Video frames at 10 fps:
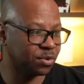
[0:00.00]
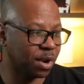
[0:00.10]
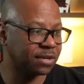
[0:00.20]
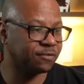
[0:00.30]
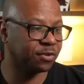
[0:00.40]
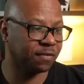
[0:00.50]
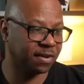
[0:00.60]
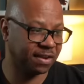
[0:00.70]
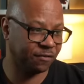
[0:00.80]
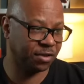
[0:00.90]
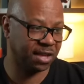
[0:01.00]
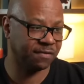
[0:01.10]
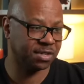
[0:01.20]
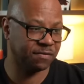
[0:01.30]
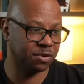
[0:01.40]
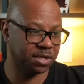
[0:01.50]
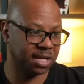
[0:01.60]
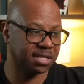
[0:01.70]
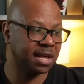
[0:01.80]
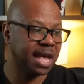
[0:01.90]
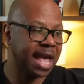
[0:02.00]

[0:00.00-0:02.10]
Christ for the forgiveness of your sins,